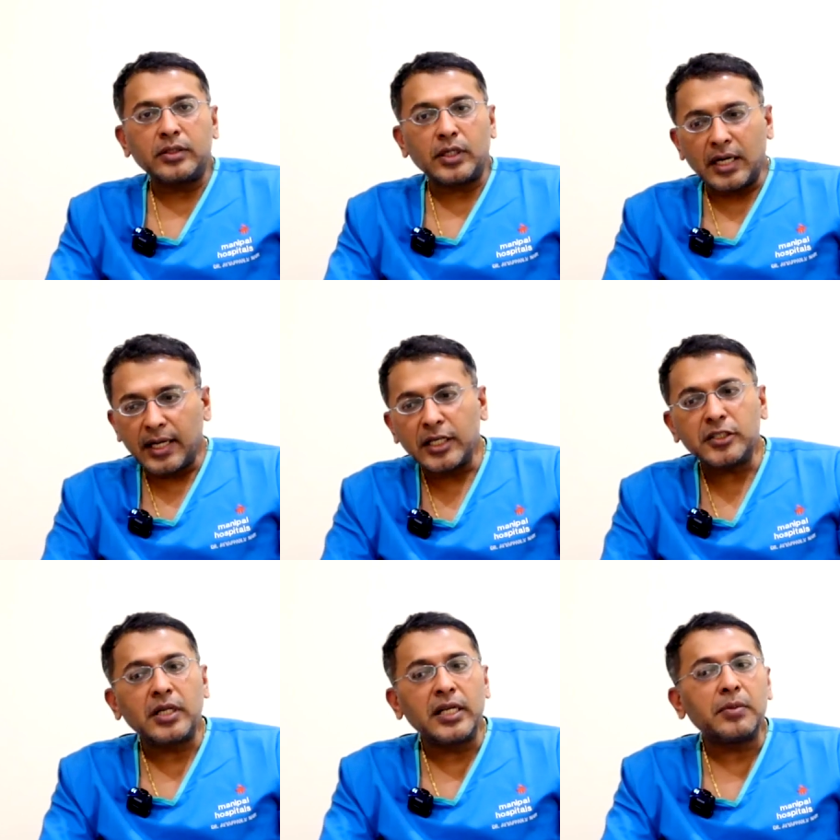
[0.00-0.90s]
There are
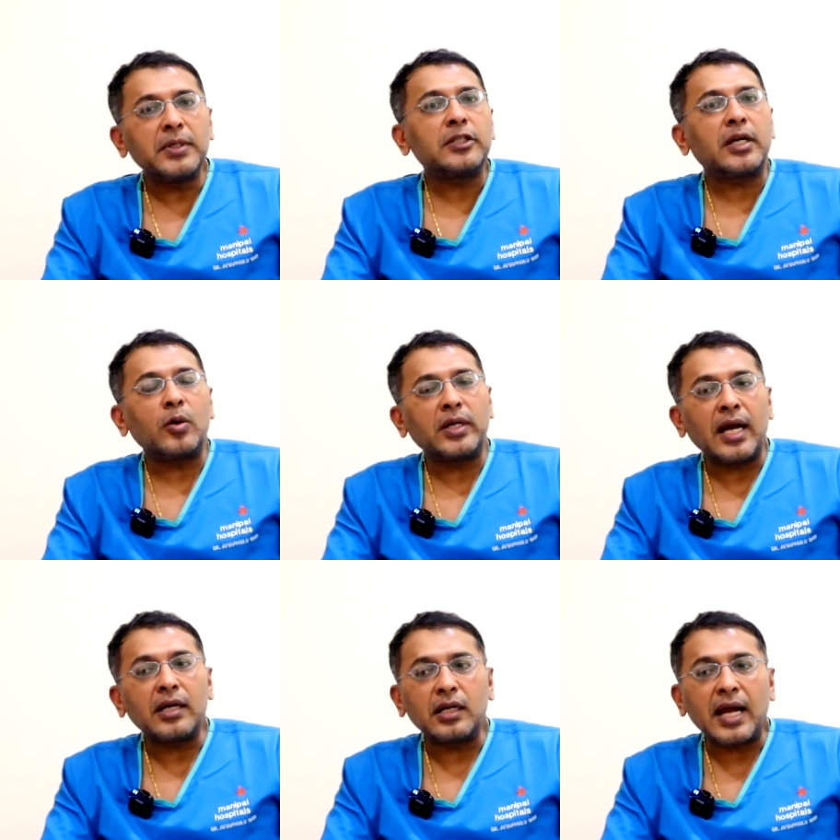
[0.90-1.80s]
ligaments around the
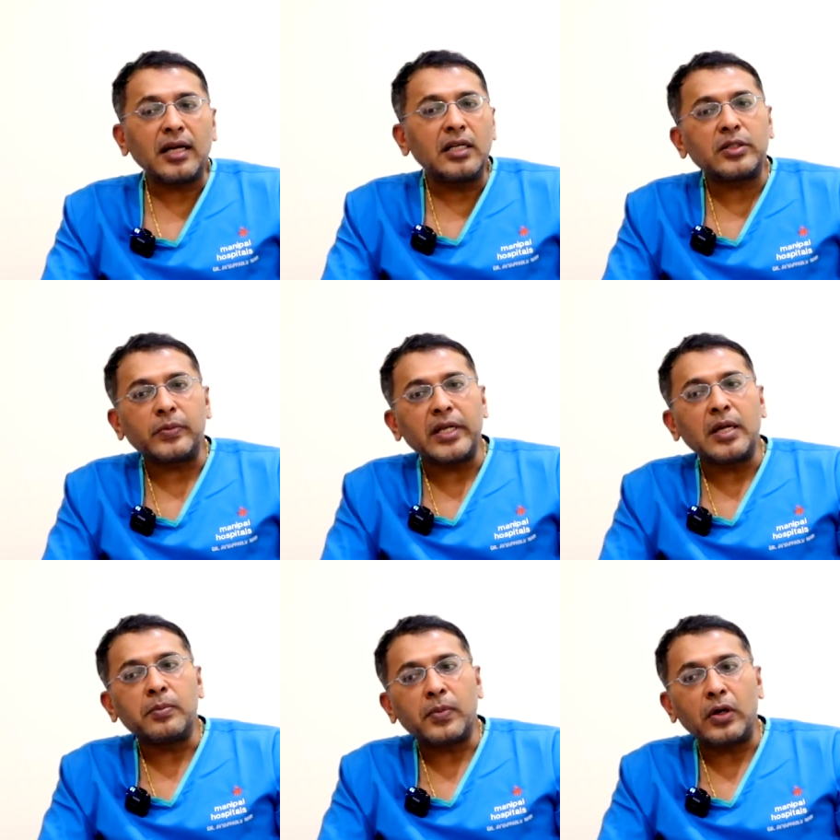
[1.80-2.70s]
ankle. Ankle is a very
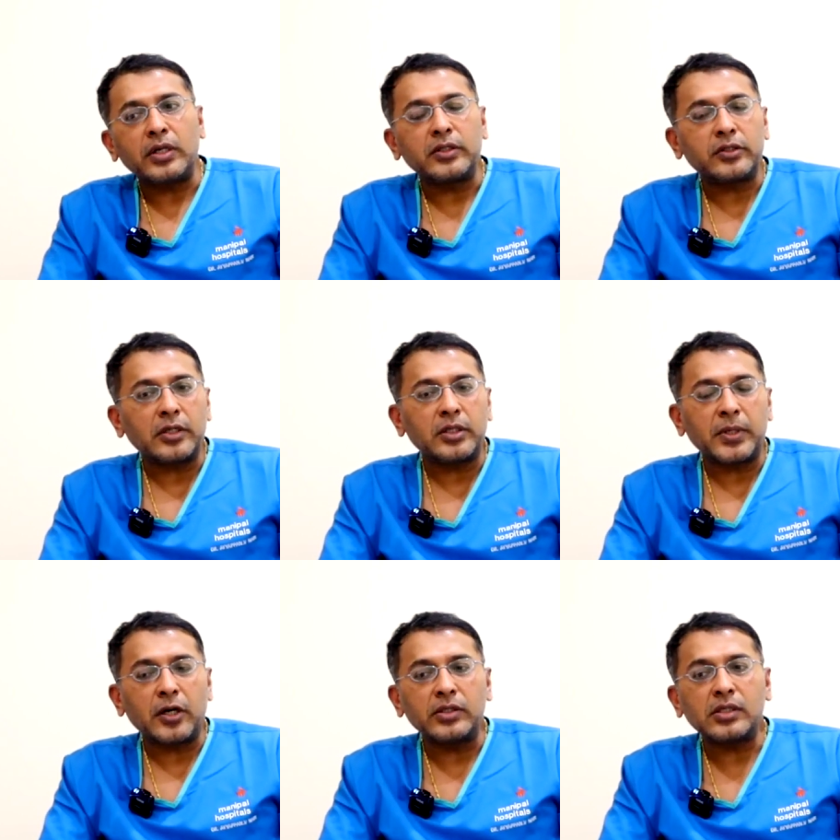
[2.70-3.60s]
important structure
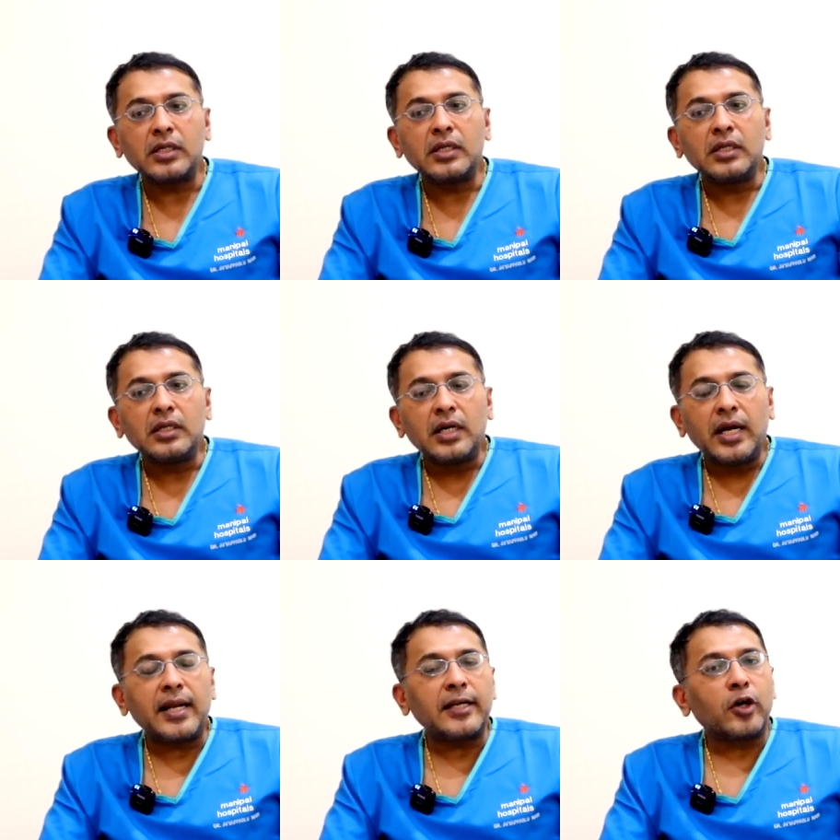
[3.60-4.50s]
because
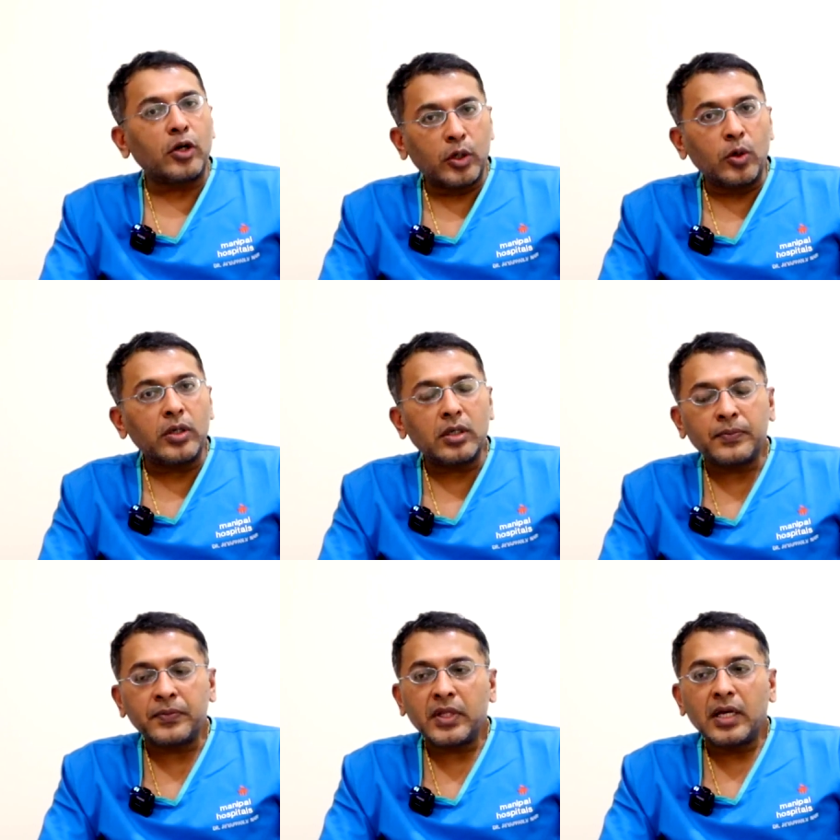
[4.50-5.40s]
it takes all the load,
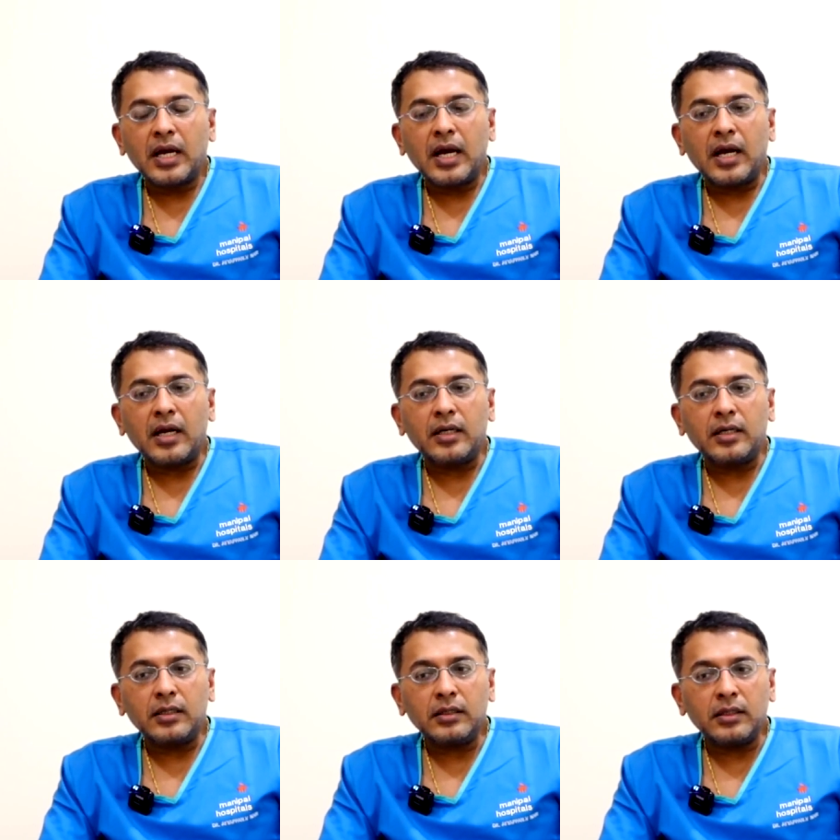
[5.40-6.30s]
and
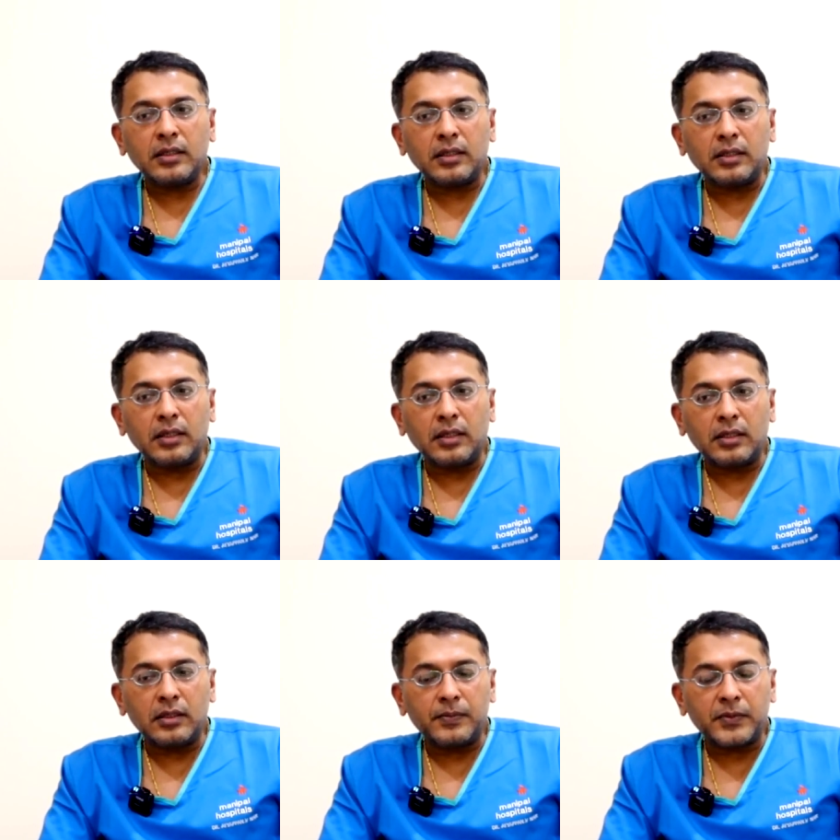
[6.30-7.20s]

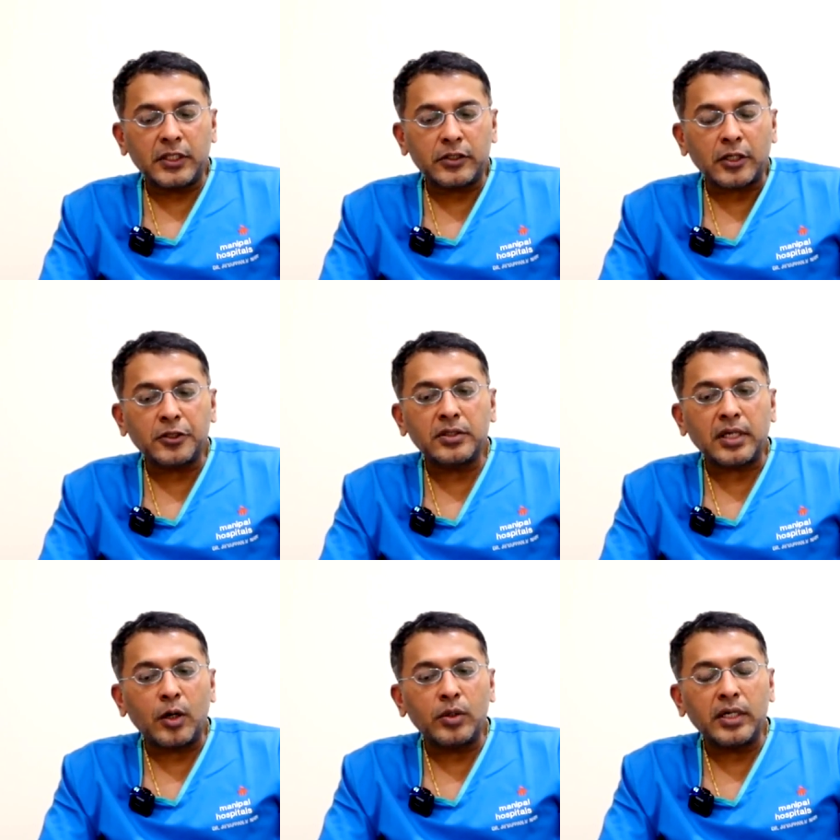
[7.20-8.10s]
the structures
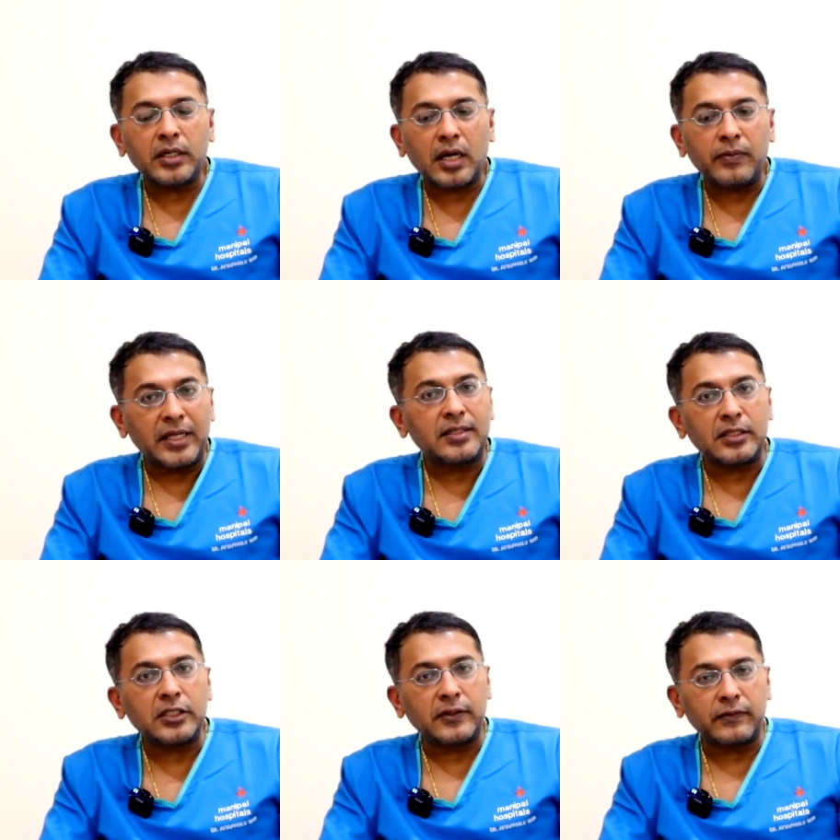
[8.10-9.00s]
around it are very
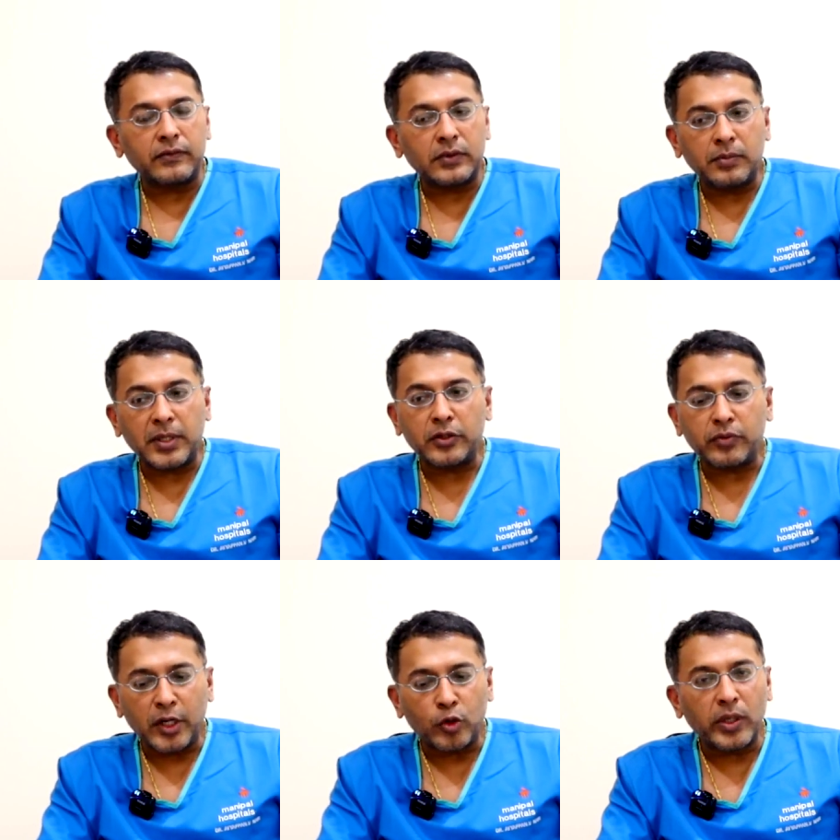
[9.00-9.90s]
sensitive, because
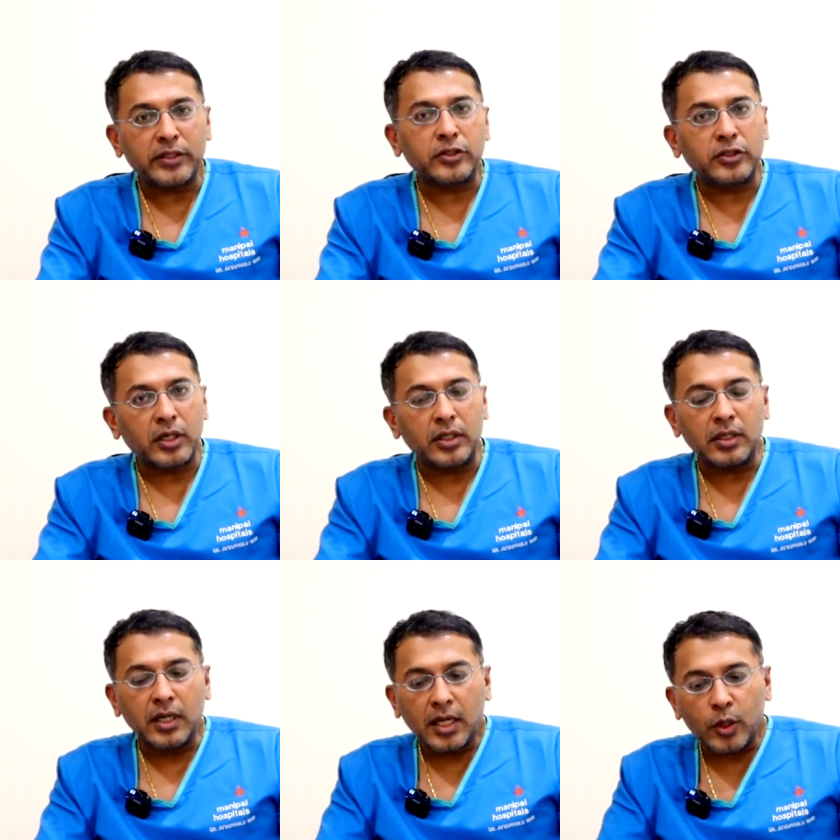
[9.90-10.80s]
when you twist,
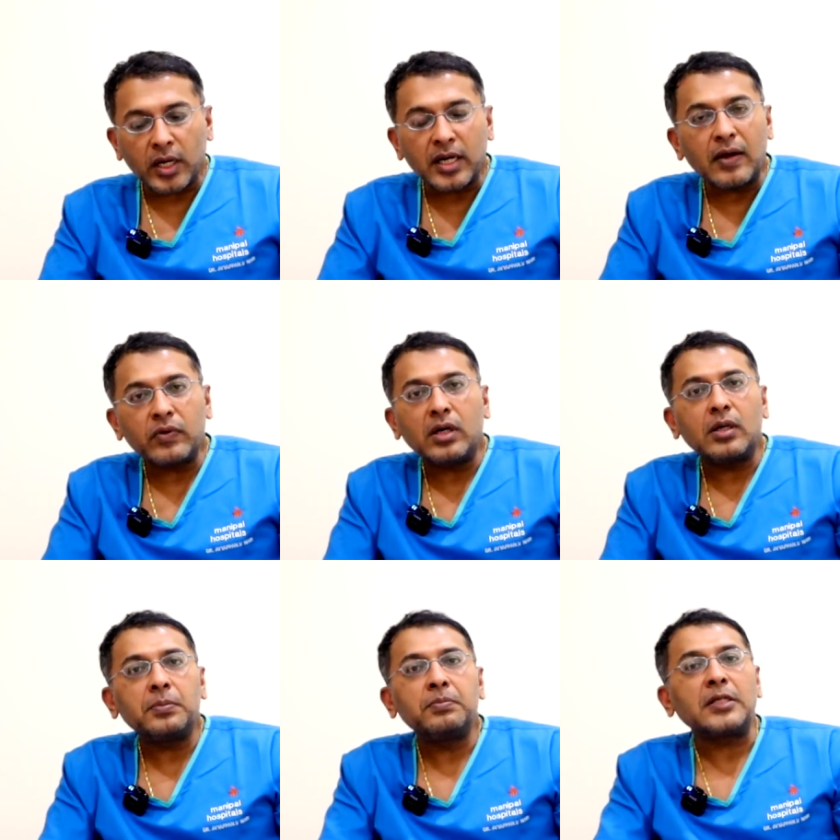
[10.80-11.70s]
turn, you can have a
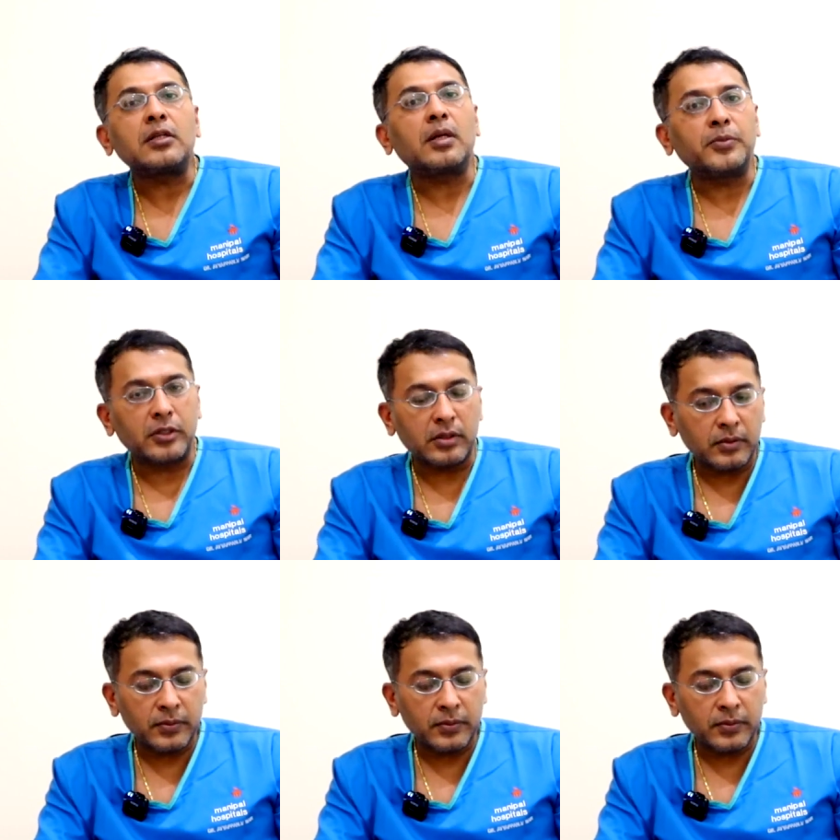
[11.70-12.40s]
muscle rupture.